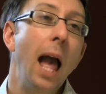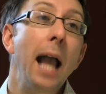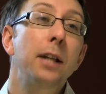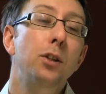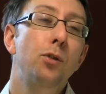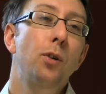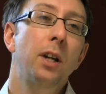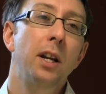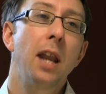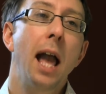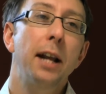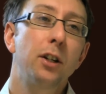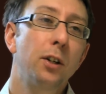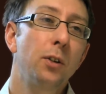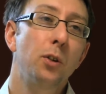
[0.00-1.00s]
extra
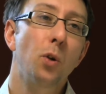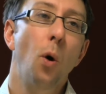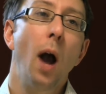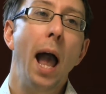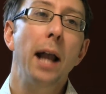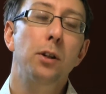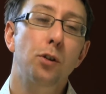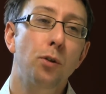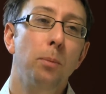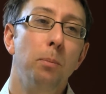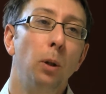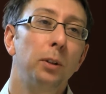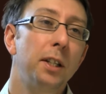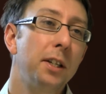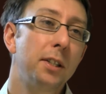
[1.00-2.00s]
connections or extra
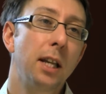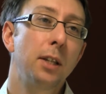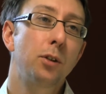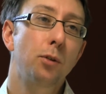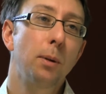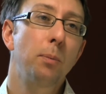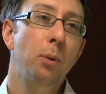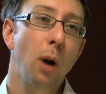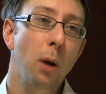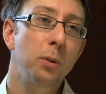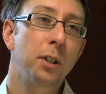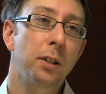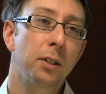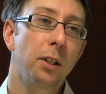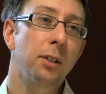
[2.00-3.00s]
multisensory
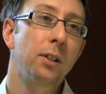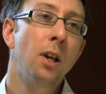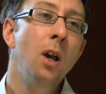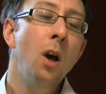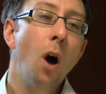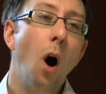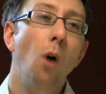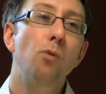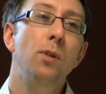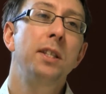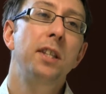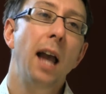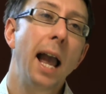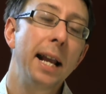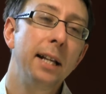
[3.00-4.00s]
processes are
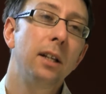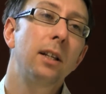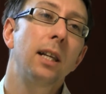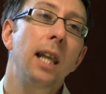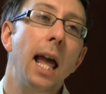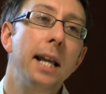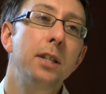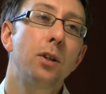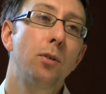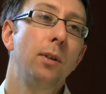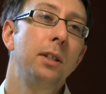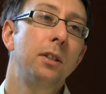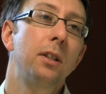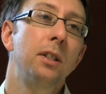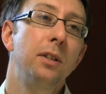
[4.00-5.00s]
retained later
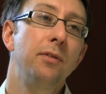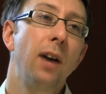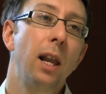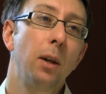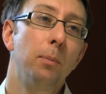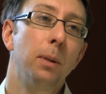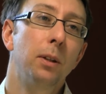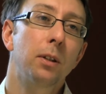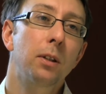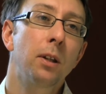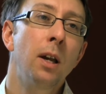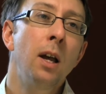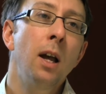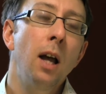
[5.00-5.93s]
into development.